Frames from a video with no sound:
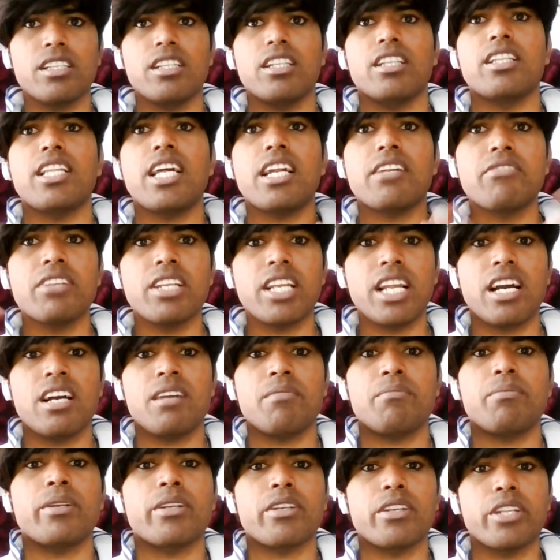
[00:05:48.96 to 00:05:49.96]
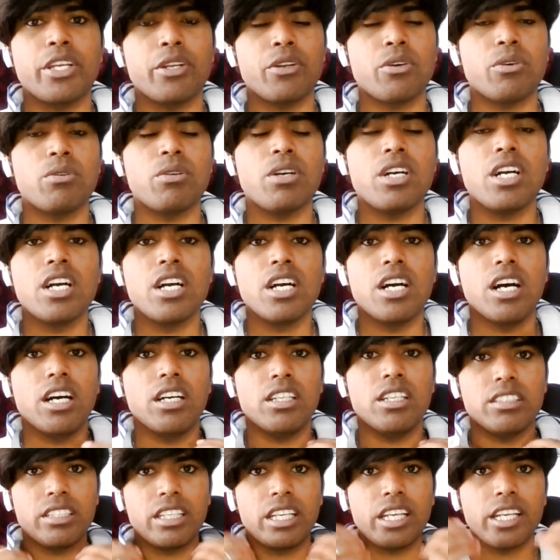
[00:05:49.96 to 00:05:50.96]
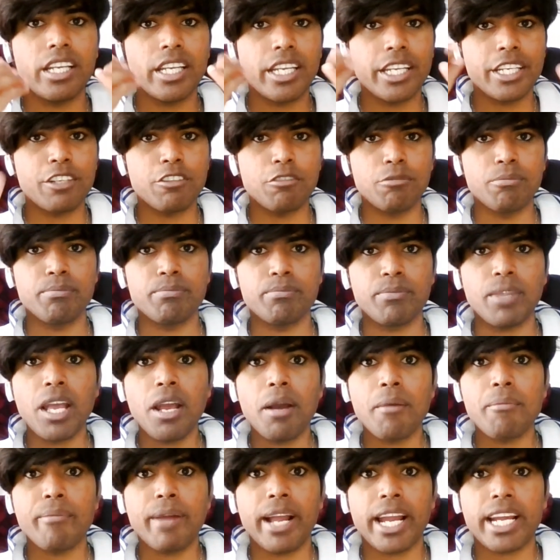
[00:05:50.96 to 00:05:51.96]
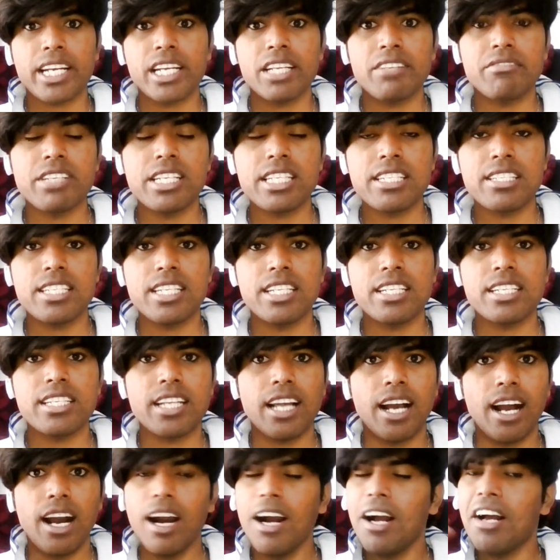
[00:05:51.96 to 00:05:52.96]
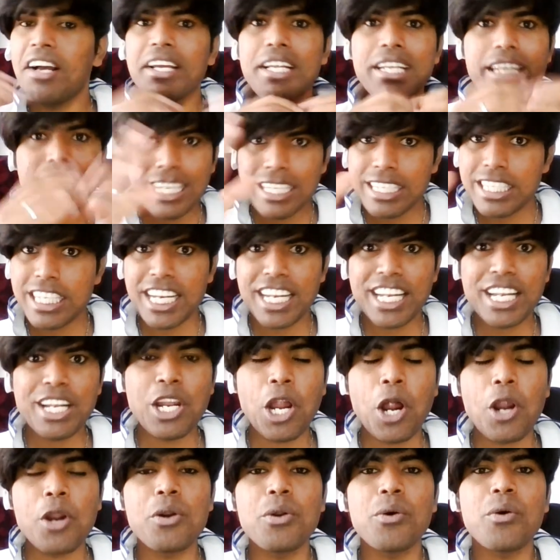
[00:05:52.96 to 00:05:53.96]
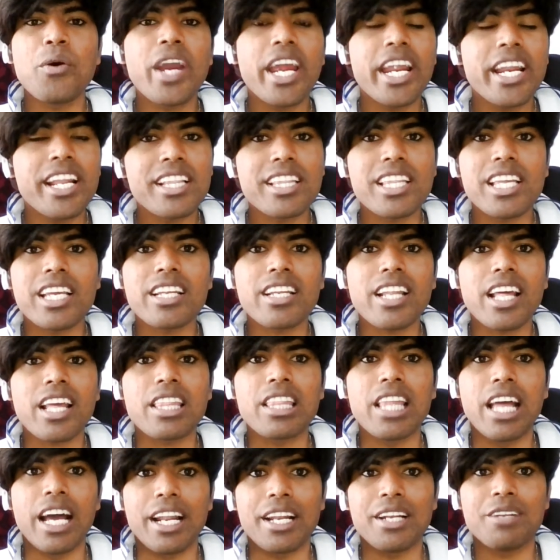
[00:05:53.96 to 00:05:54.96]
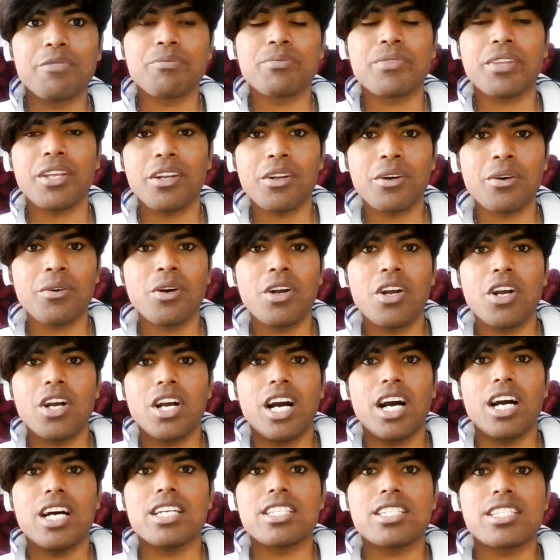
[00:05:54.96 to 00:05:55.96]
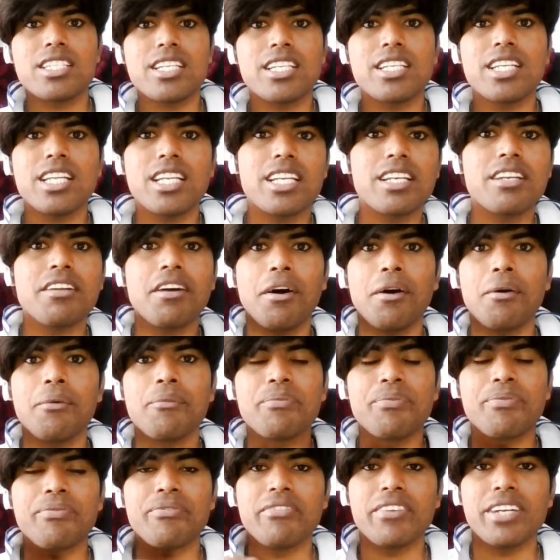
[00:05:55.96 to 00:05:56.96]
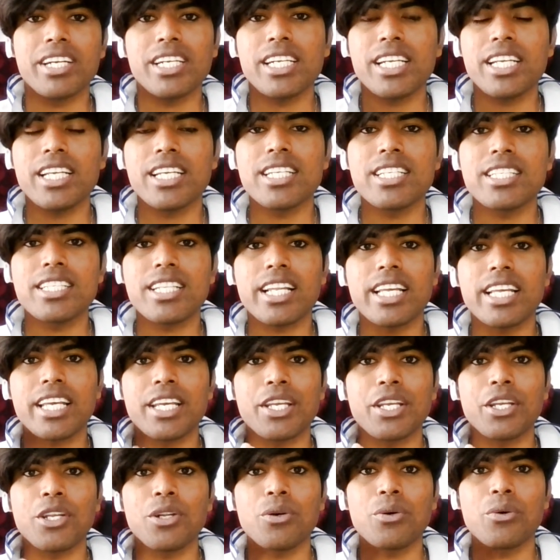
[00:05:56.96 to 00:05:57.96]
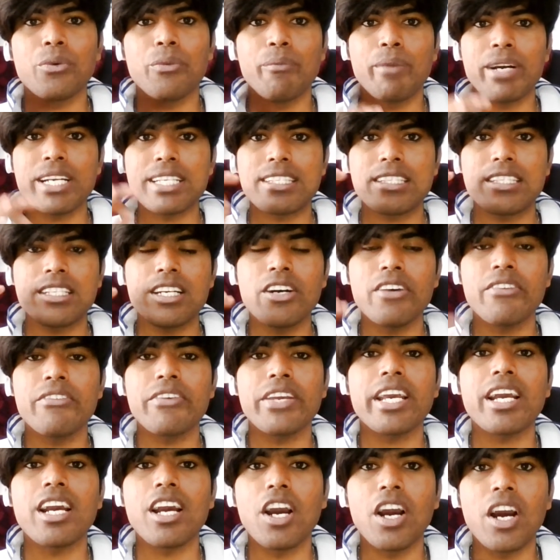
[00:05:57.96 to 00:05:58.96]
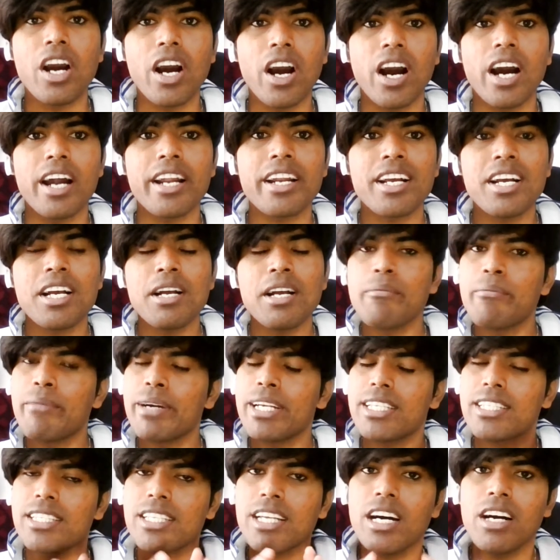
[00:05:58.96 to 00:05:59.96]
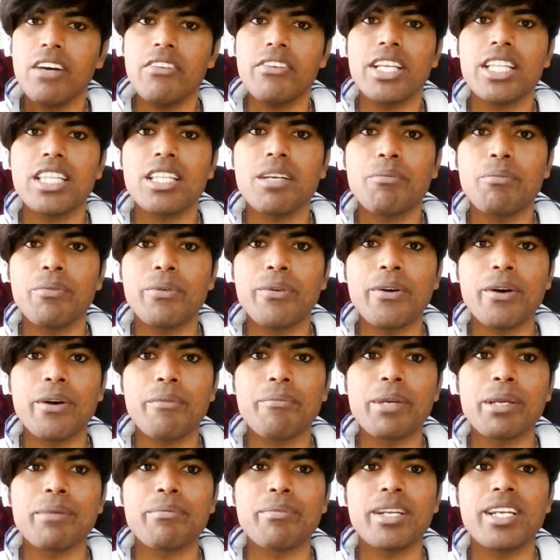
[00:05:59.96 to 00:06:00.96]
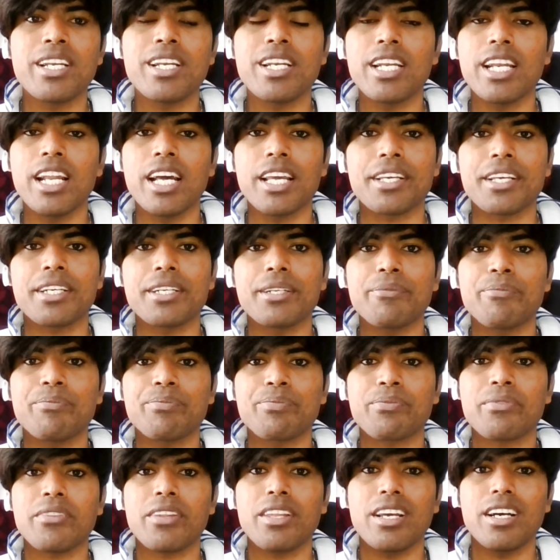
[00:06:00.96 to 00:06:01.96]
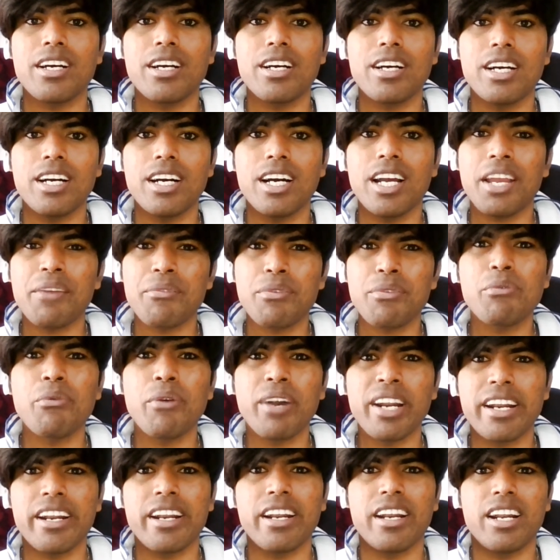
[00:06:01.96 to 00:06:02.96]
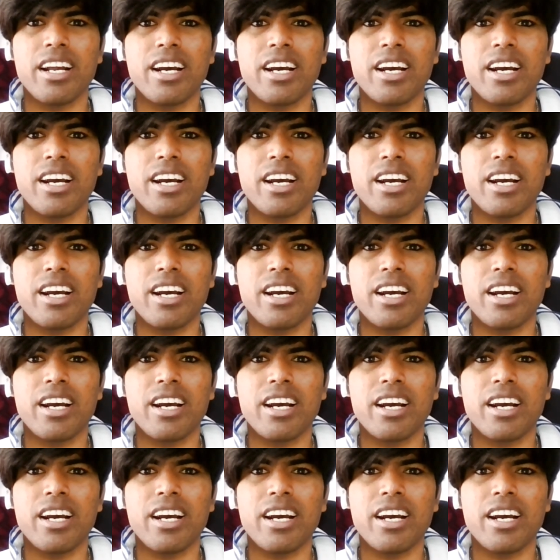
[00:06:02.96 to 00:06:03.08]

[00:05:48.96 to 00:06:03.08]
that will happen. You know, uh, ignitum, magnificent. Uh, she did not do anything like that you know uh, she did um, very easily you know by serving god by serving the poor people like everyone